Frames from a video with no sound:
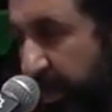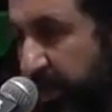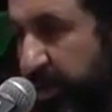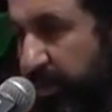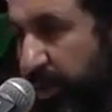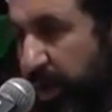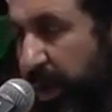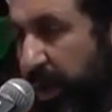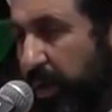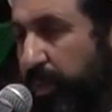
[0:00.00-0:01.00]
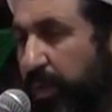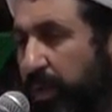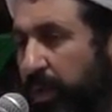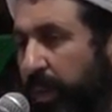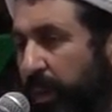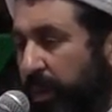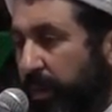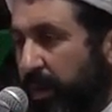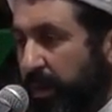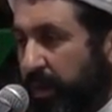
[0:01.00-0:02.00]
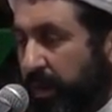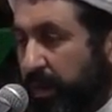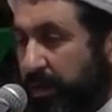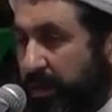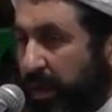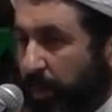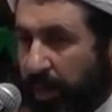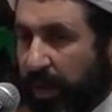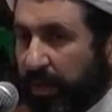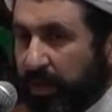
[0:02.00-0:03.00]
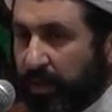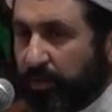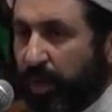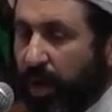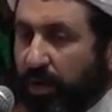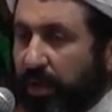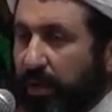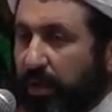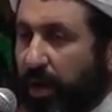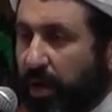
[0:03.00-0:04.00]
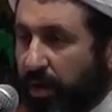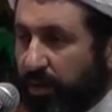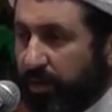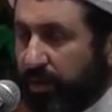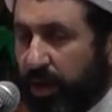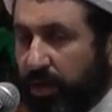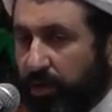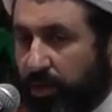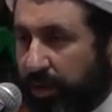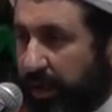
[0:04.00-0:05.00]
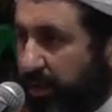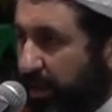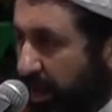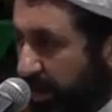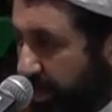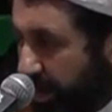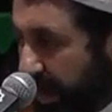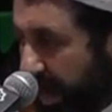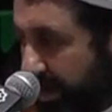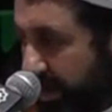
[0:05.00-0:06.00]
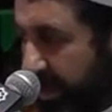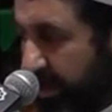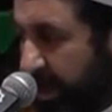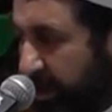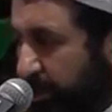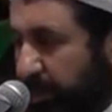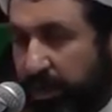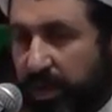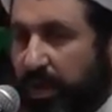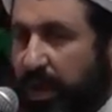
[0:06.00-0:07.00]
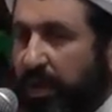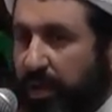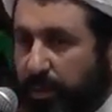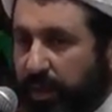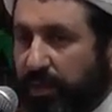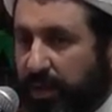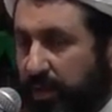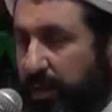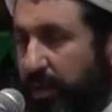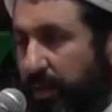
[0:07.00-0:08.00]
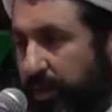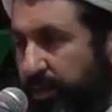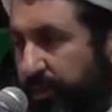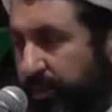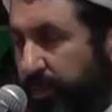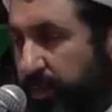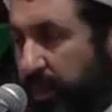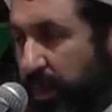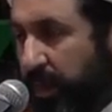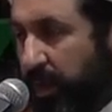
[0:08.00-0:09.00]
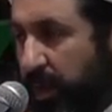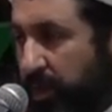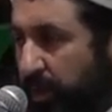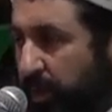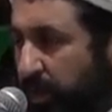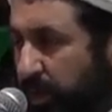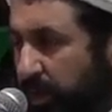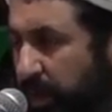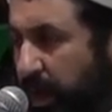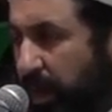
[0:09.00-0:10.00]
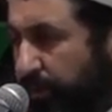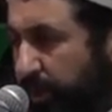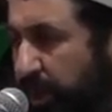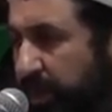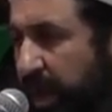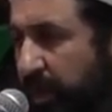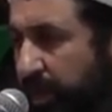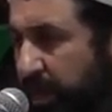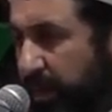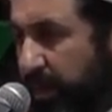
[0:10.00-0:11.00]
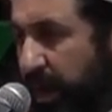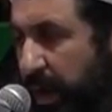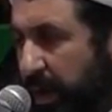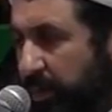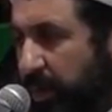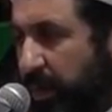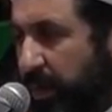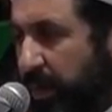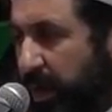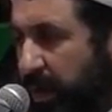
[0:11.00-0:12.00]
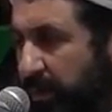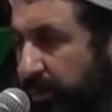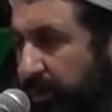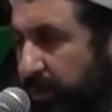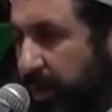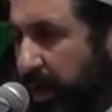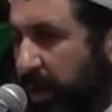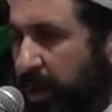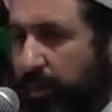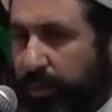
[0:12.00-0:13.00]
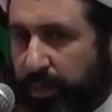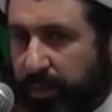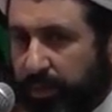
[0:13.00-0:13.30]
else for help, deep in their mind and heart, they know that they are not asking that person independently. So if, for example, I am in need of help